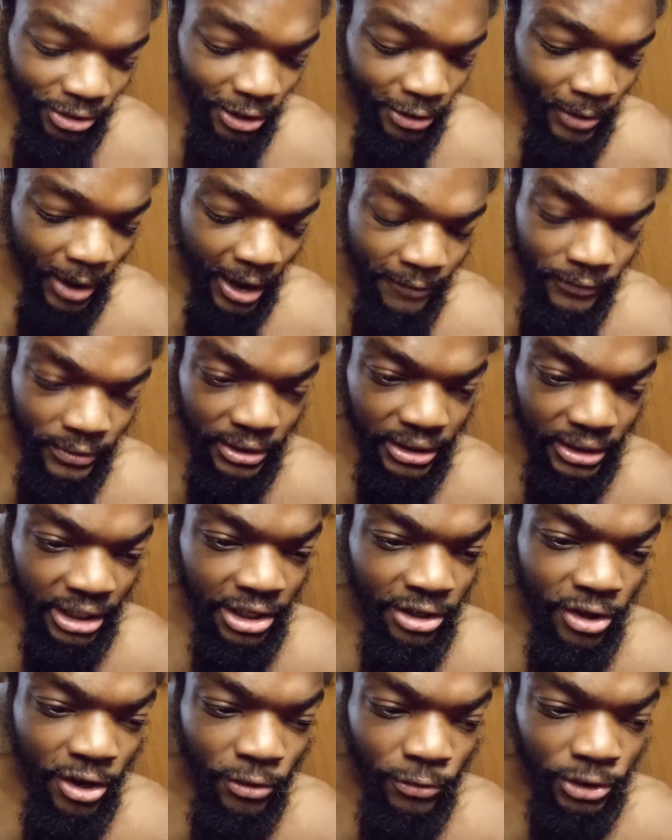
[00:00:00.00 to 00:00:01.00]
everything
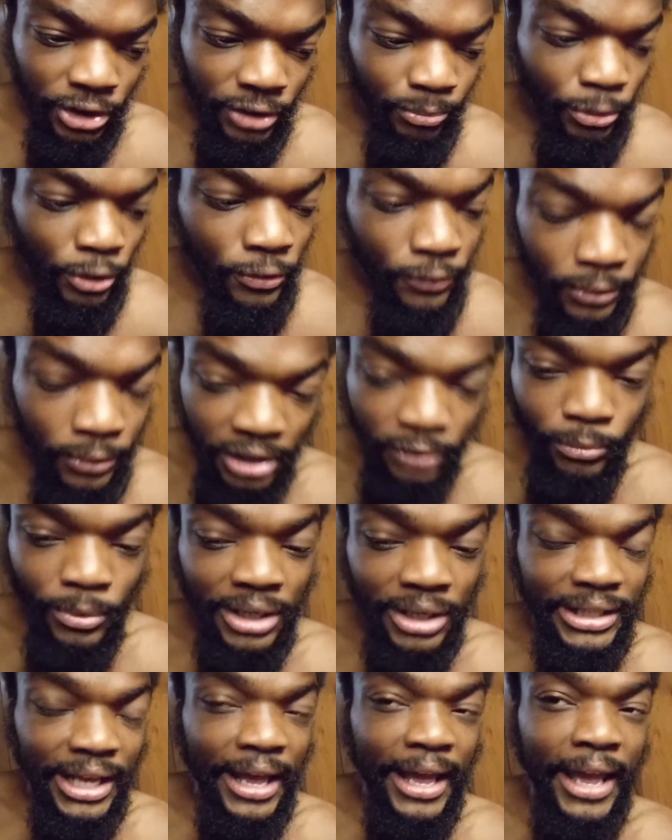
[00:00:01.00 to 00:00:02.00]
goes smoothly
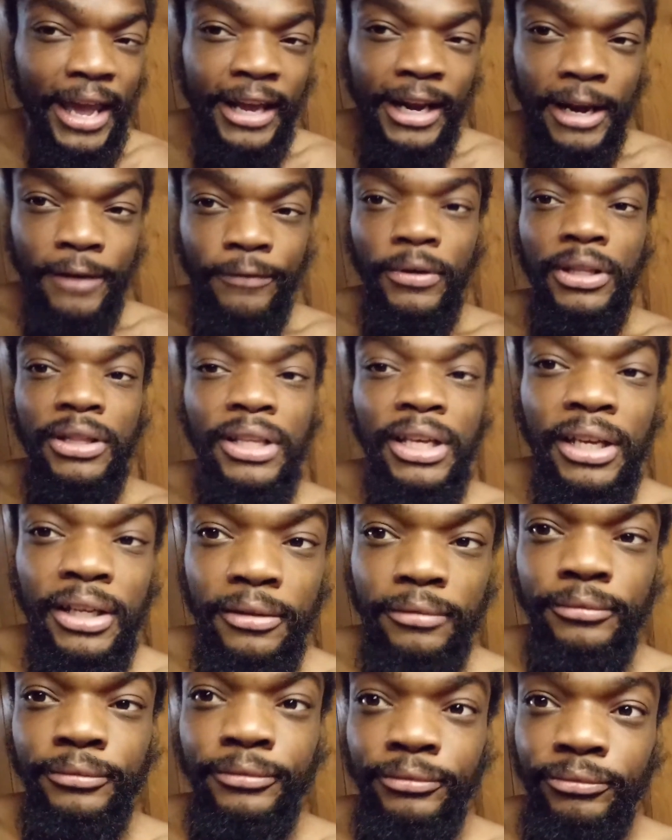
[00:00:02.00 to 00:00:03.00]
once I had everything,
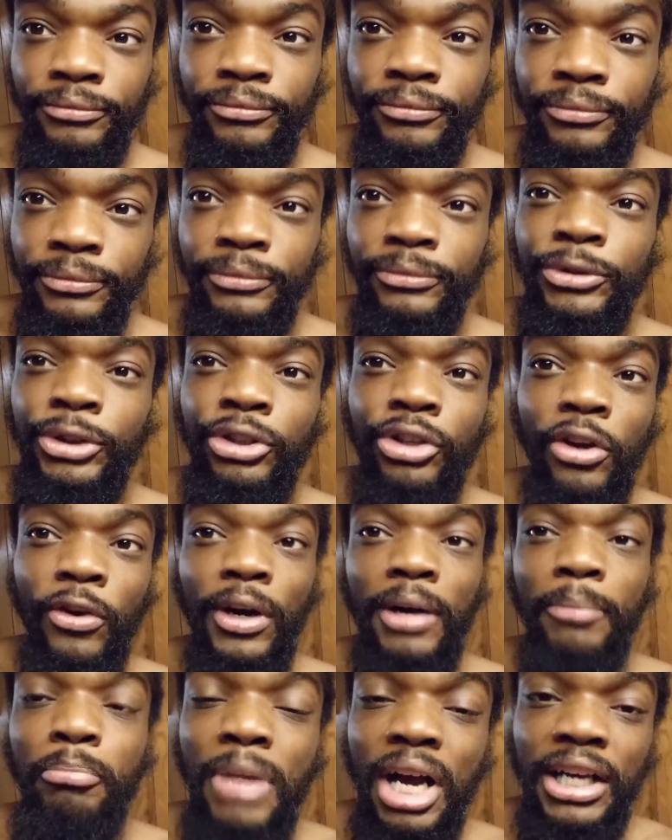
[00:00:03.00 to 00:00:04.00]
the
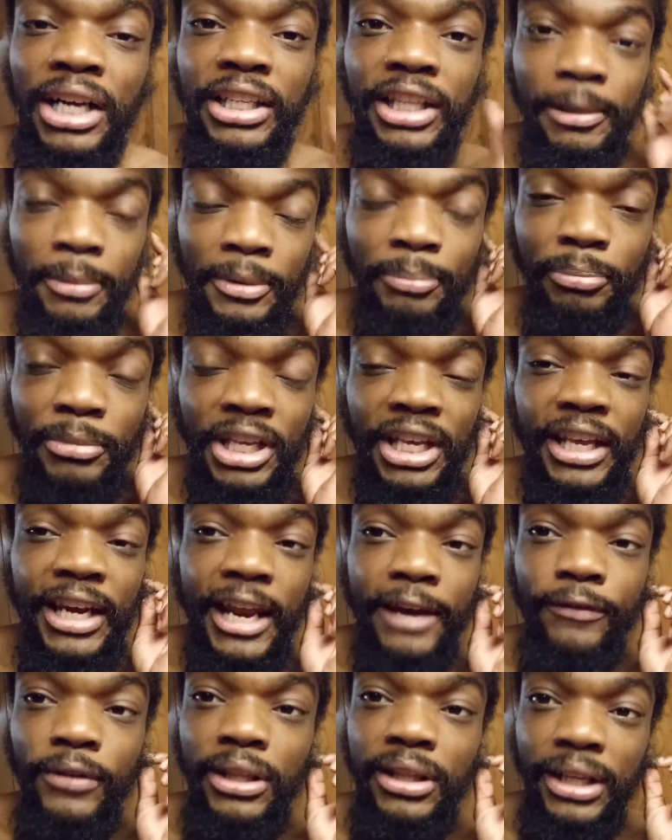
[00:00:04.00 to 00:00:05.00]
money to get
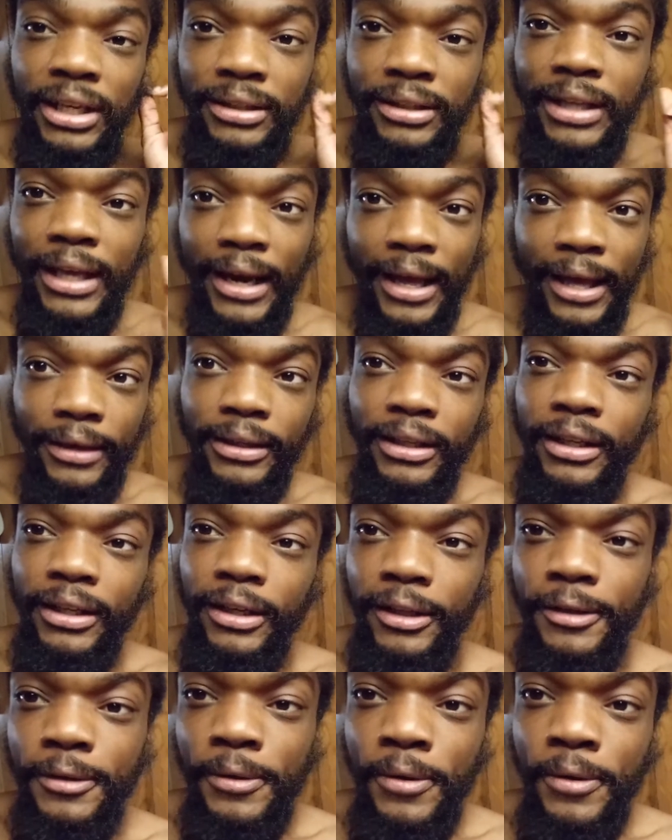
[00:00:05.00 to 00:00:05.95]
everything that I needed.